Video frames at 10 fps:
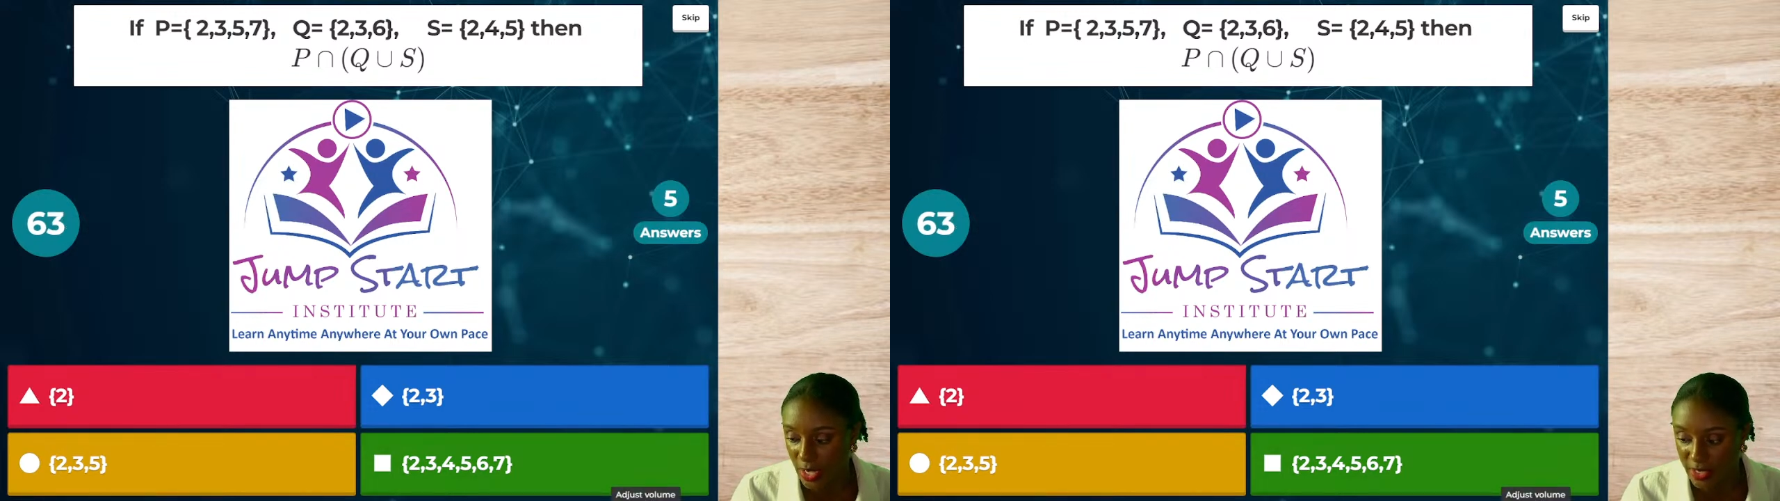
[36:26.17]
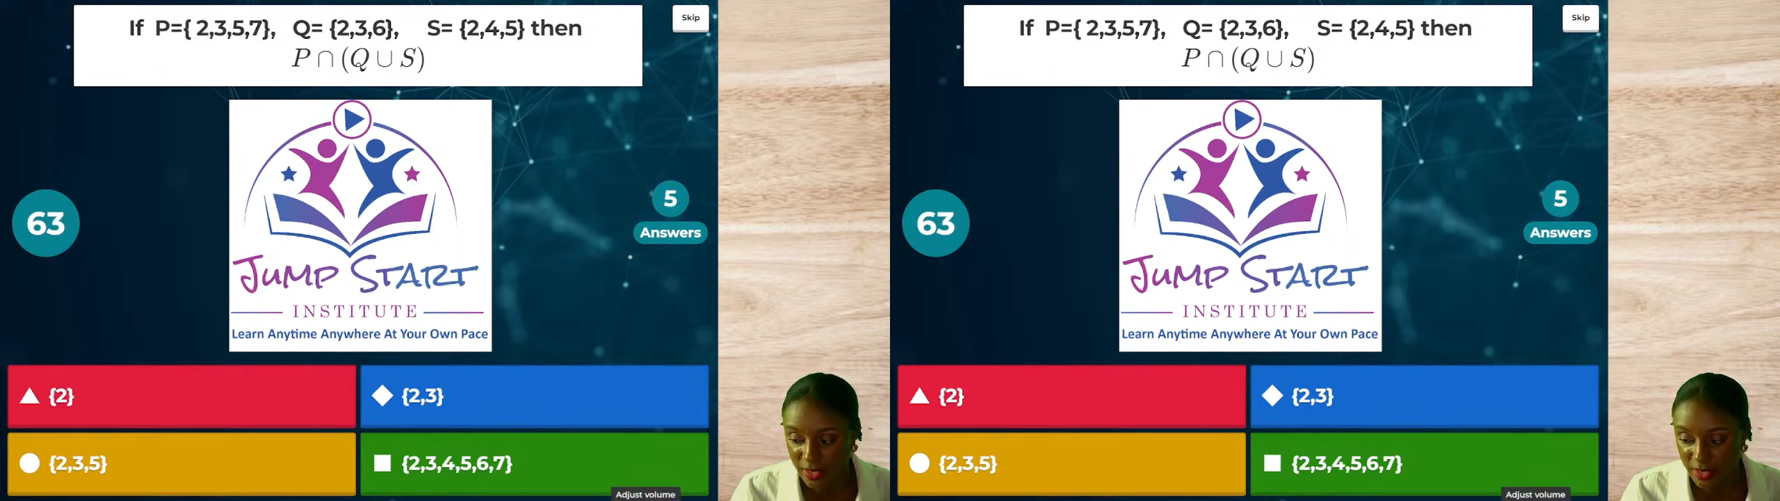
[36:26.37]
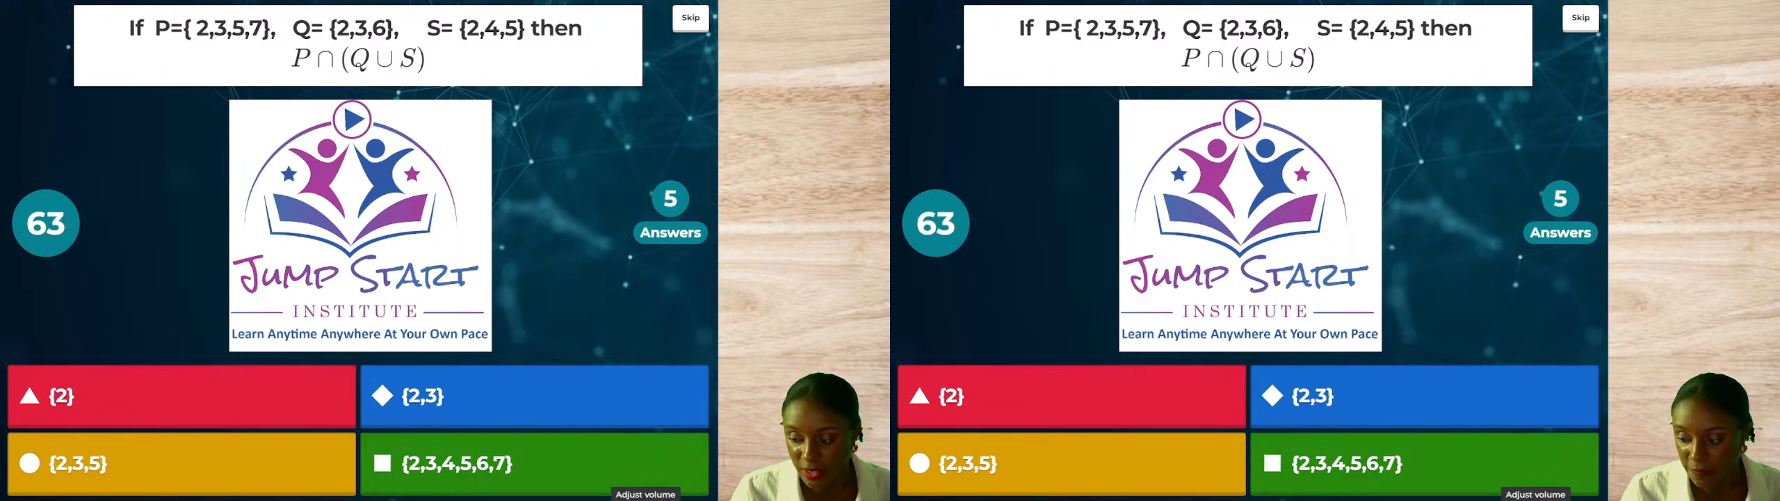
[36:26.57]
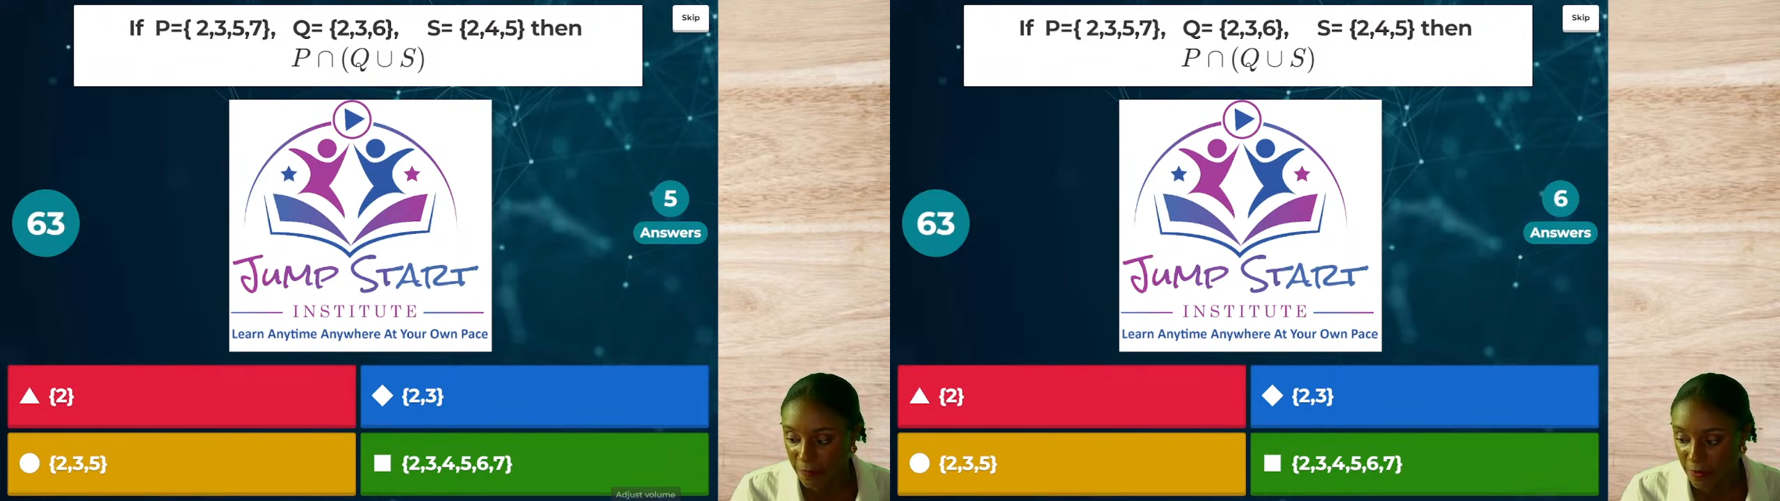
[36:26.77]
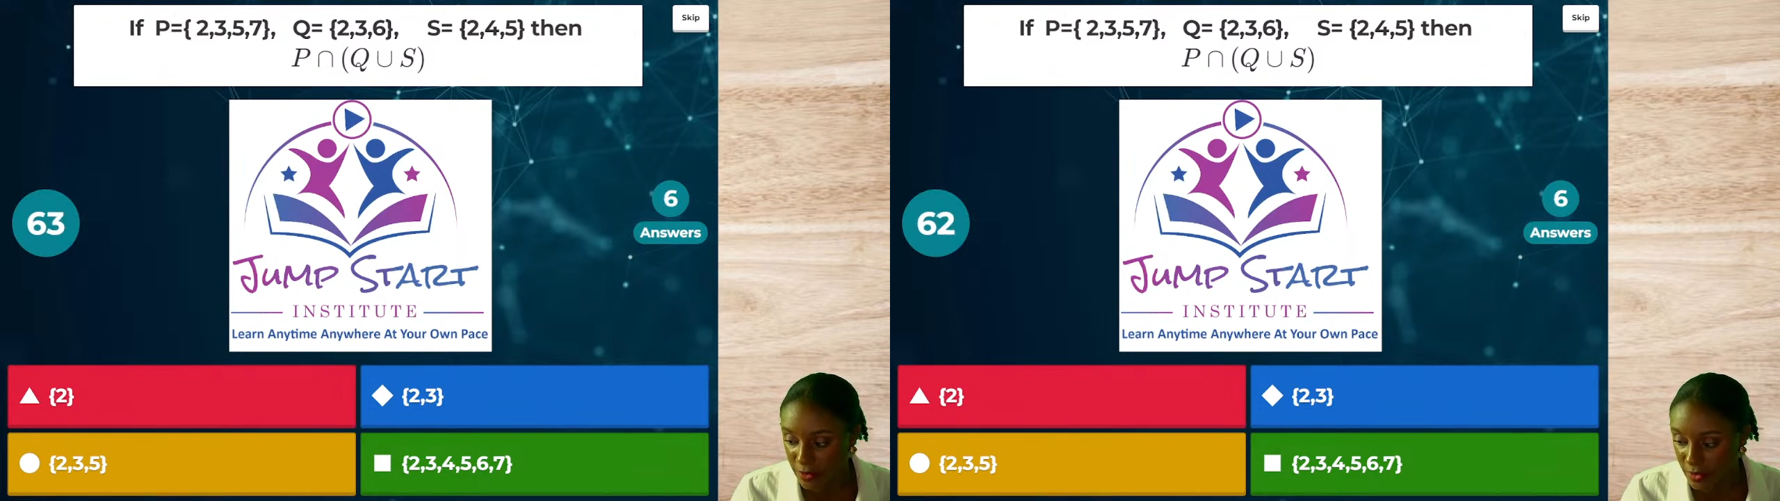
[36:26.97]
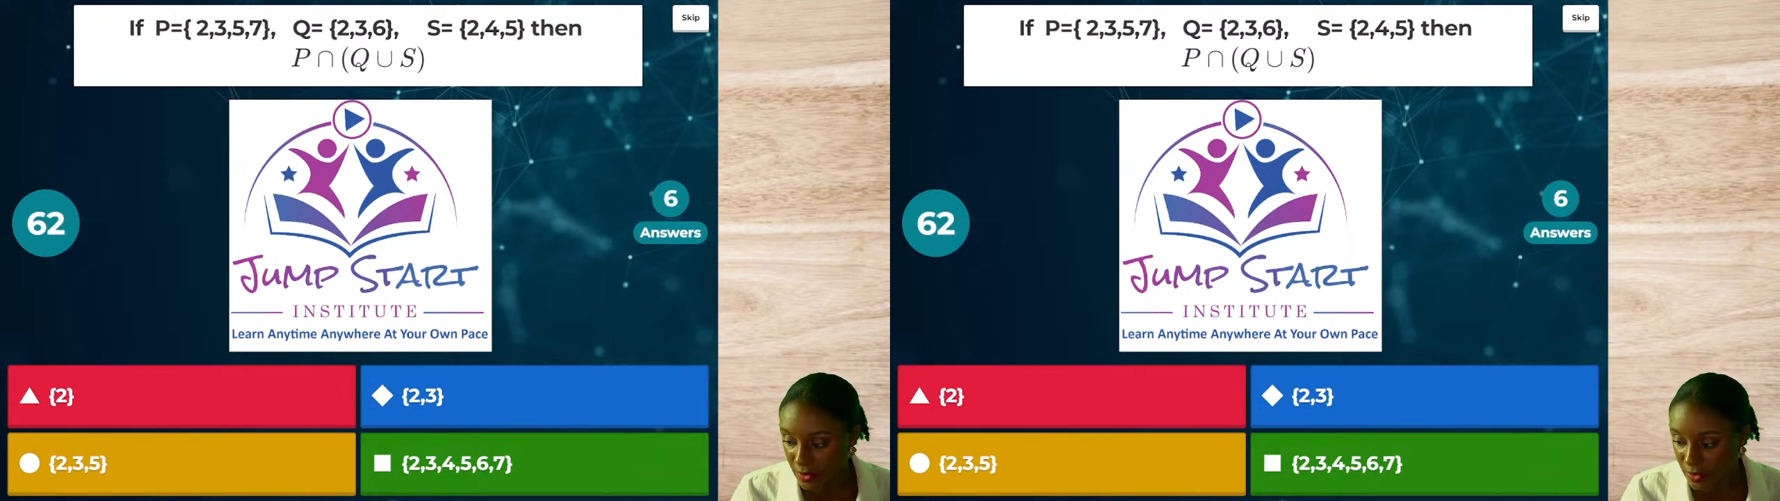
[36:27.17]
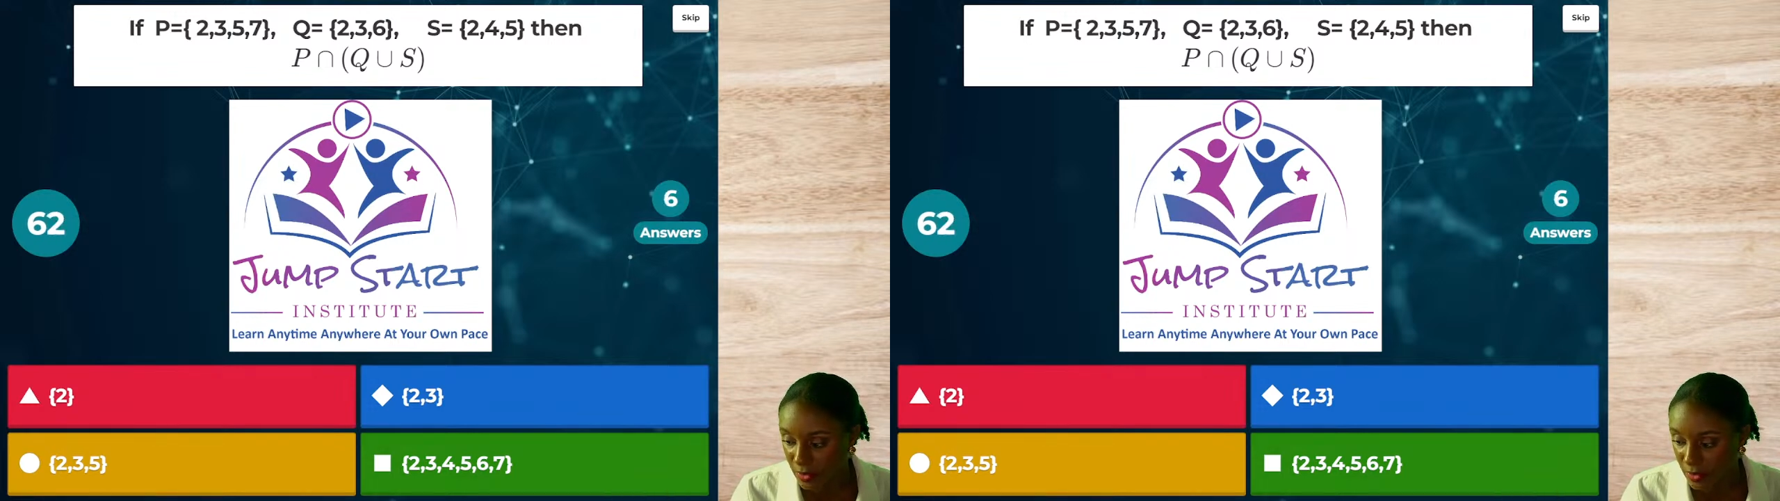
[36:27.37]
S first.